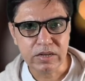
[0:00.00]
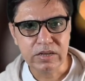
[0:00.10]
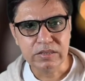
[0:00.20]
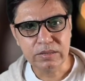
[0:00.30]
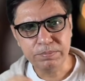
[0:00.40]

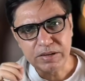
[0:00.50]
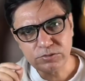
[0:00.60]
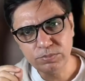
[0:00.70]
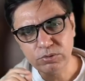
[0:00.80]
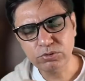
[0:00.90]
The best
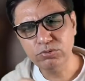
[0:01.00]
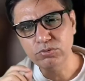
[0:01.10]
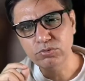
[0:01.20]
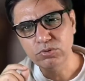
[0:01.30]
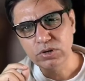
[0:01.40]
book
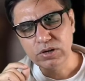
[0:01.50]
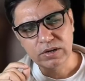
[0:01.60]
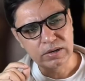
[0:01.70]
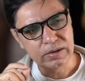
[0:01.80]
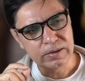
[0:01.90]
to
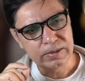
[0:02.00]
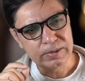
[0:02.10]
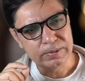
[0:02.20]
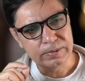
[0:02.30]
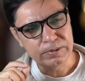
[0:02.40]

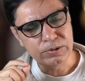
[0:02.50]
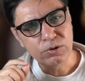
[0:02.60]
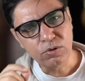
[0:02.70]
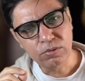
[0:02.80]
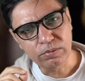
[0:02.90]

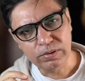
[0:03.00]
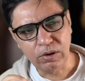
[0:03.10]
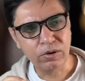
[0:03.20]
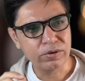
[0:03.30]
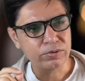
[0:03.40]
know
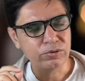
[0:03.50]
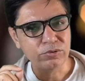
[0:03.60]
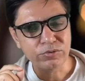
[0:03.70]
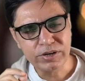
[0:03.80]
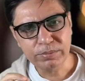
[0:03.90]
or
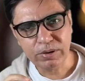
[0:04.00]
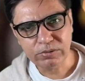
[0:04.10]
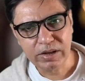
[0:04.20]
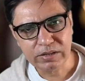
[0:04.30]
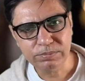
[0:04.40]
read about
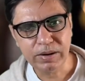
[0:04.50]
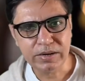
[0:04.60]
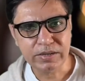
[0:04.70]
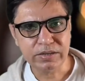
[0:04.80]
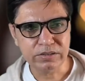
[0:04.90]
health
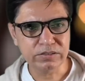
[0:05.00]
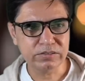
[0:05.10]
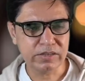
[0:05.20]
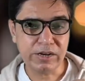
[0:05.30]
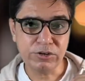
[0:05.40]
planning is
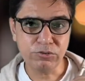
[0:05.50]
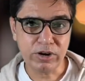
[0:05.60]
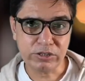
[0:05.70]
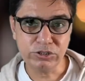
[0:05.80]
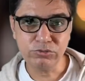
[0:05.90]
An
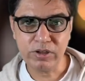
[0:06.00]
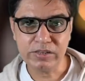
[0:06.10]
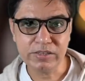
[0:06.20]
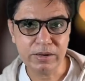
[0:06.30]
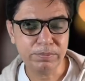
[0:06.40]
Introduction to
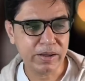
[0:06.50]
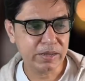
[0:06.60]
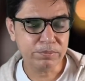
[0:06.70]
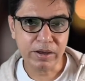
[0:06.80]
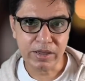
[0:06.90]
Healthcare Planning
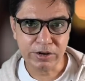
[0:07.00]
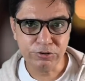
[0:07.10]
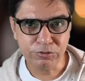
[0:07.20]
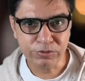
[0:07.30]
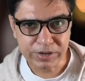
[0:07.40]
by
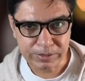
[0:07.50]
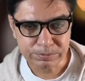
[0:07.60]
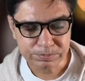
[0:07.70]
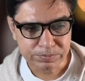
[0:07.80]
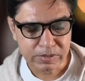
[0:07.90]
Andrew Green.
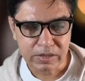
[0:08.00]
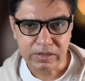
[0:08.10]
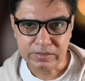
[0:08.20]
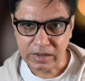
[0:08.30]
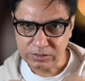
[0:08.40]

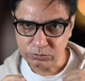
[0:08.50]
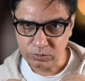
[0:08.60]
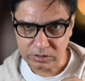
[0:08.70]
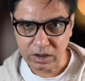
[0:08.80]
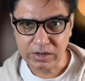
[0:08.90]
That is what
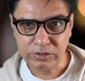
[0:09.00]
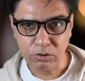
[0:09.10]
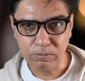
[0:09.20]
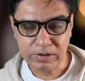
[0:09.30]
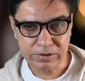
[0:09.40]
I
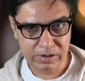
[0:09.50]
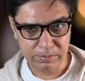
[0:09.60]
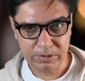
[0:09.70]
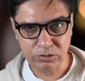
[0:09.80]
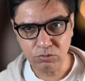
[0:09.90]
normally
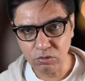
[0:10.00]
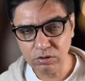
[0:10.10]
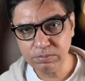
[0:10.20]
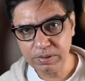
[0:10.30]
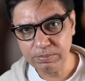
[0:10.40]
recommend to all
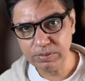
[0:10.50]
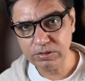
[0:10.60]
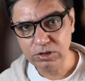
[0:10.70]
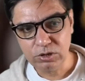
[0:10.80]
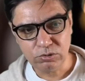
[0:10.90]
people
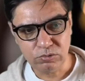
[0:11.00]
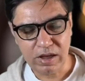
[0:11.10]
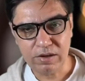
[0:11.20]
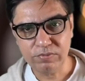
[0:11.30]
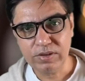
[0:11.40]
to
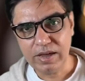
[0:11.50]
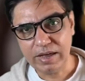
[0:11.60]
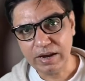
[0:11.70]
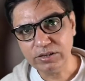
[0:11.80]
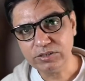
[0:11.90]
have an
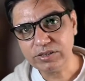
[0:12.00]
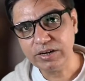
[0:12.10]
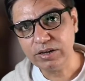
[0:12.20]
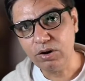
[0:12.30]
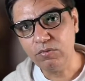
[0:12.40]

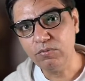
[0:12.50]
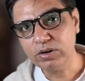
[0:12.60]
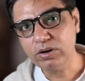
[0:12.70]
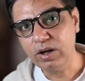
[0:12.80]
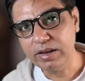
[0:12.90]
understanding of
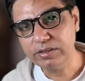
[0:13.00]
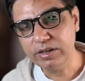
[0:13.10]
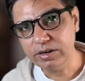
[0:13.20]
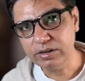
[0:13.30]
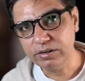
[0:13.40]
what
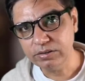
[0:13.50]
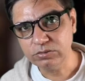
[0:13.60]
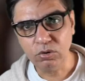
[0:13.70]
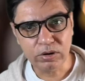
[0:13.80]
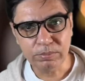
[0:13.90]
healthcare is
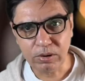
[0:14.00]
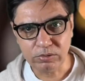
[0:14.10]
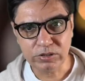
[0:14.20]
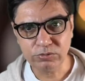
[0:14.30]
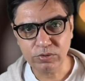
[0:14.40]
all about.
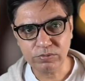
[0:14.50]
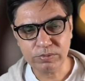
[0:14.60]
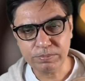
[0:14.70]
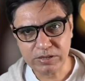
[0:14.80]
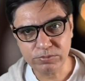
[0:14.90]
It's one of the
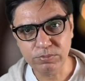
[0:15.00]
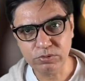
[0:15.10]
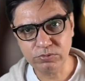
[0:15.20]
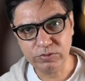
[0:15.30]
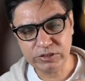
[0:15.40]
best
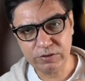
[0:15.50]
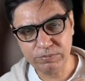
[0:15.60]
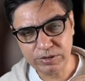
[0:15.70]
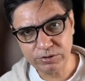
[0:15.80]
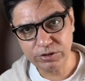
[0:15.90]
books which have
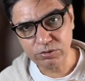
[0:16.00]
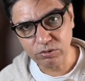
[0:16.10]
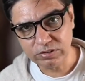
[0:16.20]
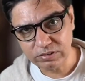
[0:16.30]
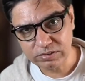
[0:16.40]
been written
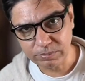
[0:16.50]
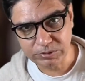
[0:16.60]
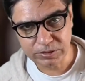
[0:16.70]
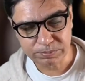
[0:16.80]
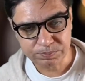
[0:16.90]
on this
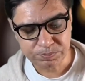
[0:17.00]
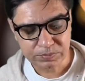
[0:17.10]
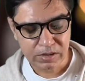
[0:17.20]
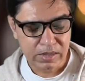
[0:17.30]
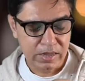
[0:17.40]
subject.
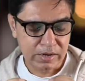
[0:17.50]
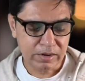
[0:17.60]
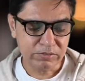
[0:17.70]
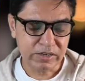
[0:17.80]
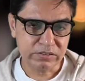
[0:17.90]

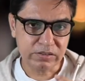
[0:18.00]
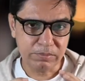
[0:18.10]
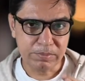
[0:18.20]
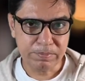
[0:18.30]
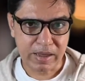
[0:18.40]
Nevertheless,
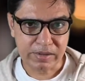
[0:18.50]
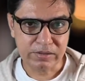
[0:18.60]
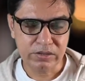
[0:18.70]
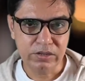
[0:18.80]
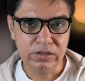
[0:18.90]
coming back,
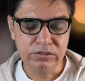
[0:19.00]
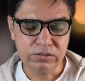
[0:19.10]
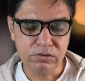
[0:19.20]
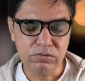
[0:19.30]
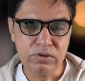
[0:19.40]

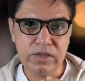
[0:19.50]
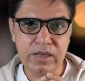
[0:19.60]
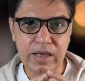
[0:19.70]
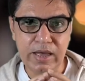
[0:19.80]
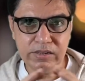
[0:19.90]
so
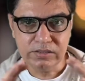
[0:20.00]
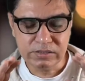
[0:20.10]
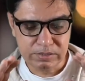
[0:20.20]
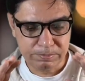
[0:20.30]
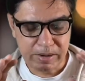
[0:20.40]

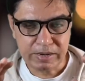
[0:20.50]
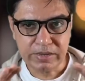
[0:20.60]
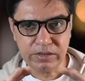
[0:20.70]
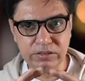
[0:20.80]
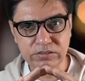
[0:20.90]
health planning
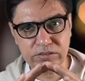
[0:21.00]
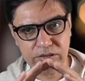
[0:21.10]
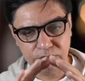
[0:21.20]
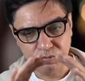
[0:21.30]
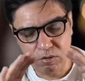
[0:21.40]
is a
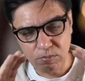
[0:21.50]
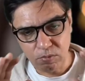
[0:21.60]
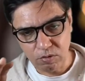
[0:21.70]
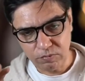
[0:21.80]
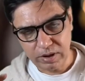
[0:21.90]
form
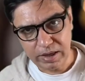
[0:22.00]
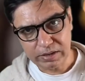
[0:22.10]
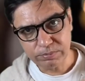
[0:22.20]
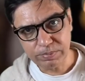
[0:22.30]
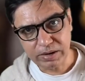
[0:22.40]
of a
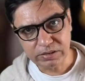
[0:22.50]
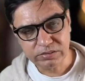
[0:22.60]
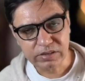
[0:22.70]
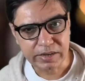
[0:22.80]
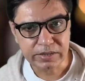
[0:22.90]
health planning
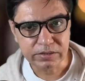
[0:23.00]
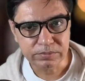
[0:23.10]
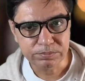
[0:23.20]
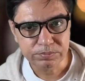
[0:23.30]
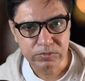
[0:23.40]
cycle.
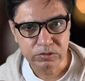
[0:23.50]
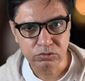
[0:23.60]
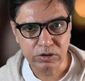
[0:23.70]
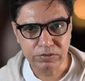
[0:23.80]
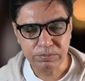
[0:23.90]
So
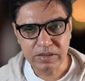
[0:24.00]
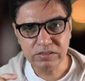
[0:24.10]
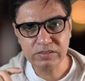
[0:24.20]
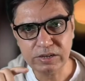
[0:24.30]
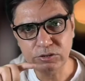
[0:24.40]
it
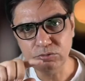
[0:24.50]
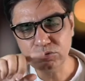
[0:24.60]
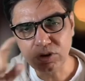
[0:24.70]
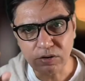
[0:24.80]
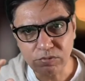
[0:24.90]
means you
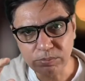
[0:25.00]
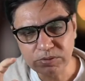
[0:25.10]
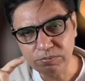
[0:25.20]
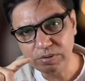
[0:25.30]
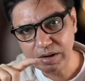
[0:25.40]
start from
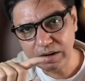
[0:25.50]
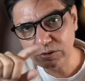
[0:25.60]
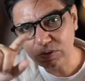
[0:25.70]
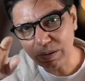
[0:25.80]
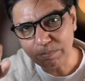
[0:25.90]
somewhere and you
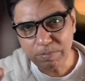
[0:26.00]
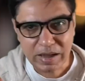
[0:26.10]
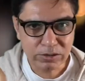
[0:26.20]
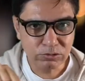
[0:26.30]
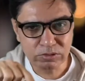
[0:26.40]
come
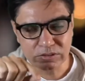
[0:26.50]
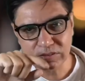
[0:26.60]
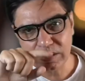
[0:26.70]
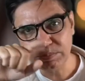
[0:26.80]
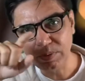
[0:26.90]
back to the
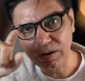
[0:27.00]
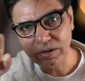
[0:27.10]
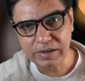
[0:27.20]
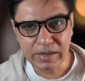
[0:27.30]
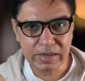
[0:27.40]
same part
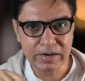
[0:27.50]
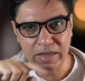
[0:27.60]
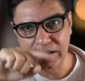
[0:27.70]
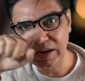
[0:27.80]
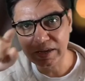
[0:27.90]
again
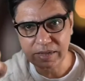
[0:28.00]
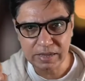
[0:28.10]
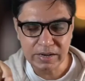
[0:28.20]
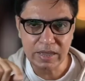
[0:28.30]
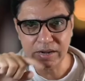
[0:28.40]
and
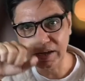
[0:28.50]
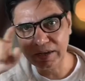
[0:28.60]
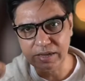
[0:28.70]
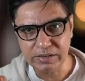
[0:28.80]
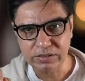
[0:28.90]
again and
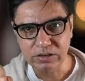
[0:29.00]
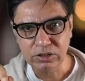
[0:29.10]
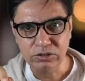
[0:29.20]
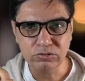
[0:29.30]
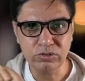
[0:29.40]
again.
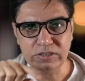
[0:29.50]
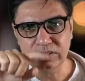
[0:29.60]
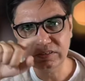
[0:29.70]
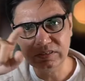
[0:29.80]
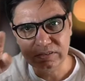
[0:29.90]
So it
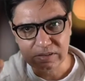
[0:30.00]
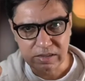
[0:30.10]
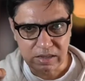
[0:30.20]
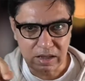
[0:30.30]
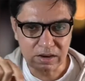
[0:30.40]
is
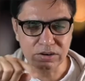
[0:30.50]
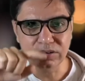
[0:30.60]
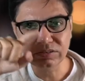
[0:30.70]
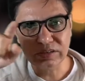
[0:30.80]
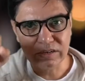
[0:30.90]

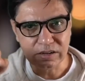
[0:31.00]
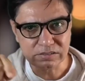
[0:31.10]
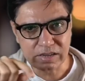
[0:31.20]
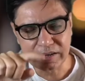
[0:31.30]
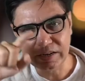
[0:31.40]
occurs in a
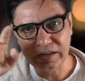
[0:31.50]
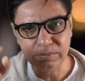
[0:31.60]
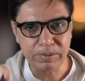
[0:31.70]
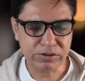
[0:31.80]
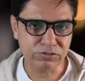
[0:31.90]
cyclical
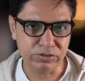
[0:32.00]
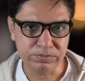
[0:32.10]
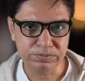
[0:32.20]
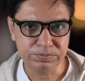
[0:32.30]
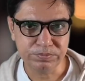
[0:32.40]
pattern.
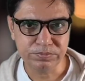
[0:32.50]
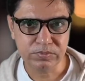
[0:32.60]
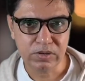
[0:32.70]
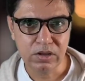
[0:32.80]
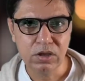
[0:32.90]

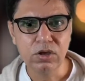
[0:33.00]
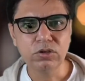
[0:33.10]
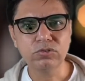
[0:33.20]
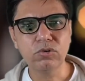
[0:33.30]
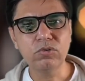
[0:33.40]

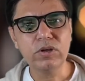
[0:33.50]
So